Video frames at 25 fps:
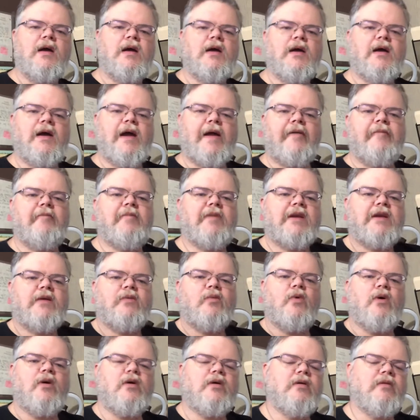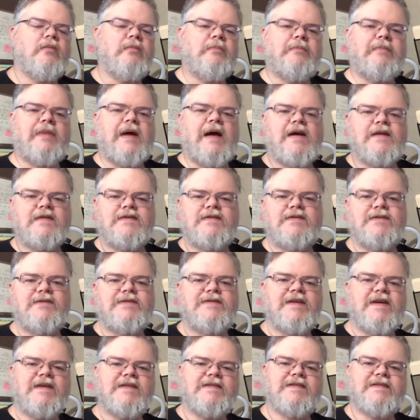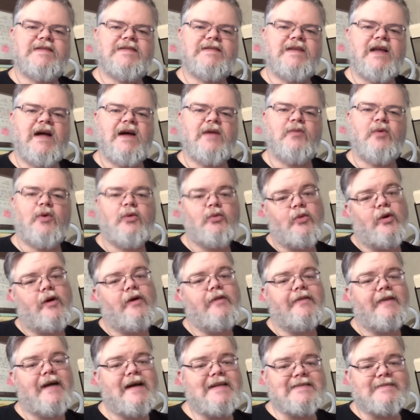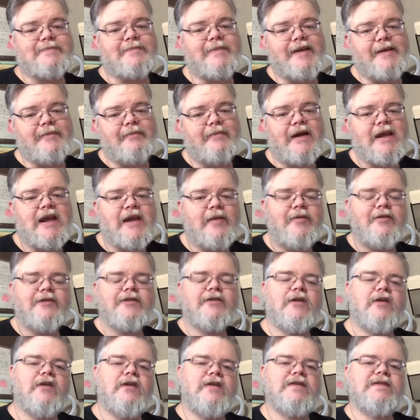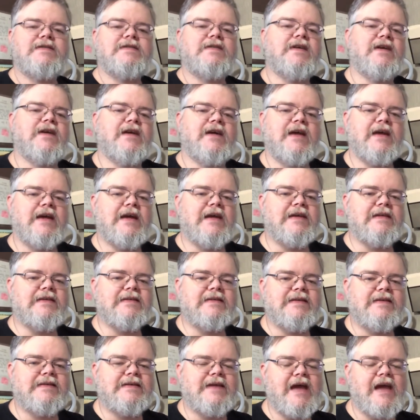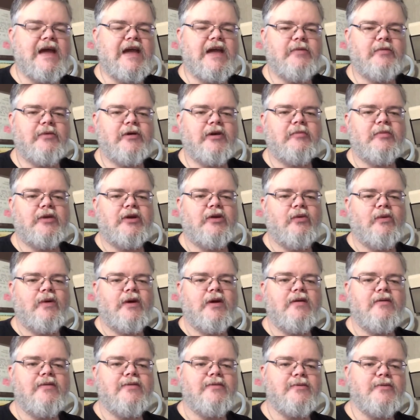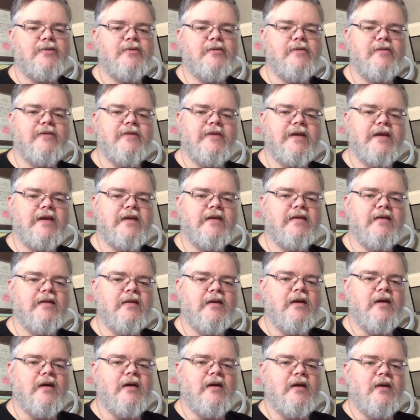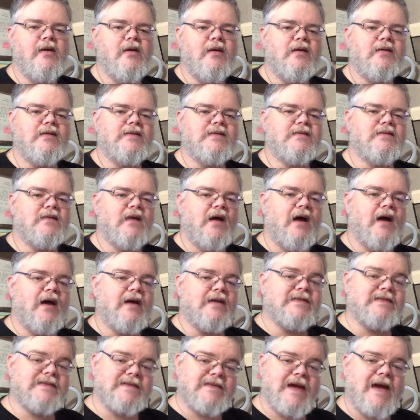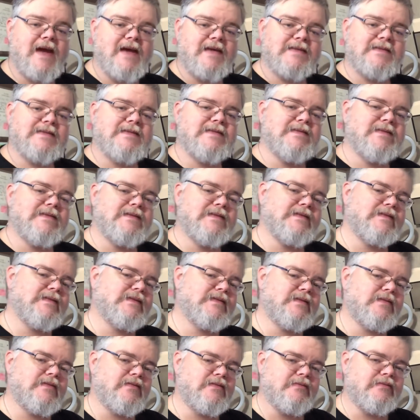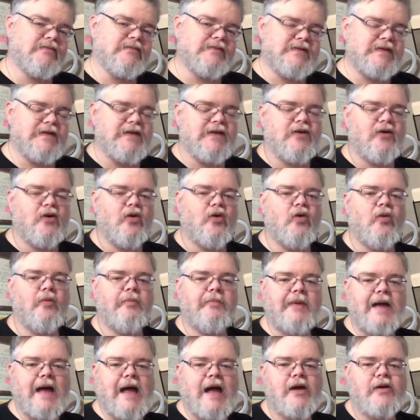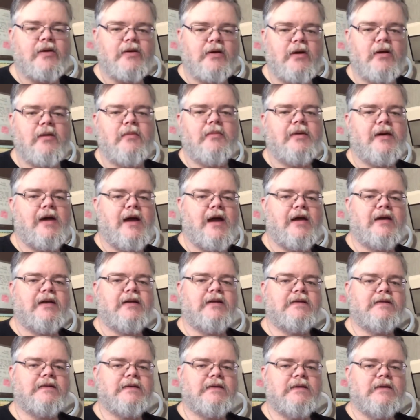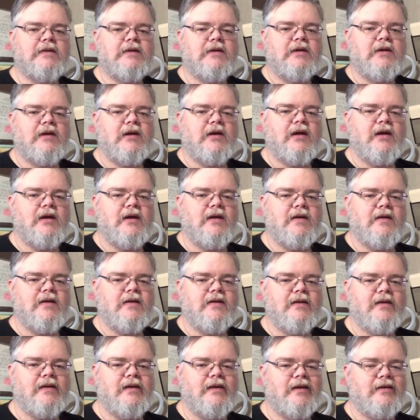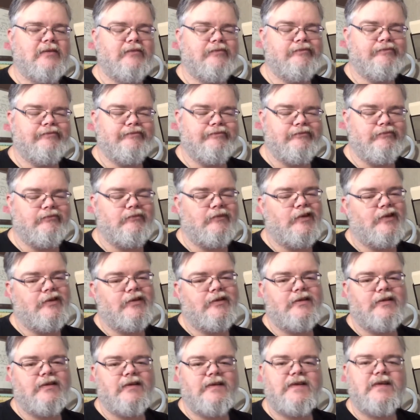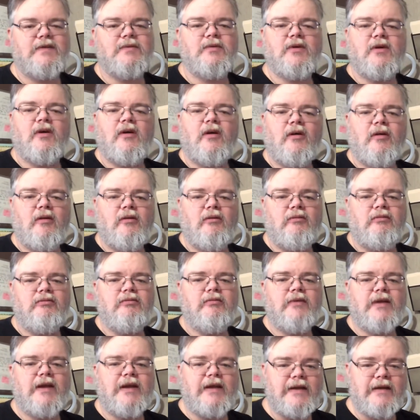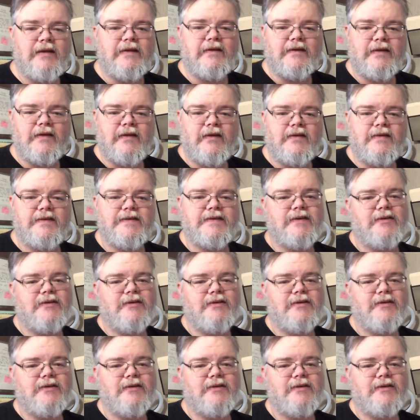Hey everybody, welcome back to Texas 911. That's me. My name is Curtis, and today we're going to be going through the Texas Topical background packet and looking to see what all it entails.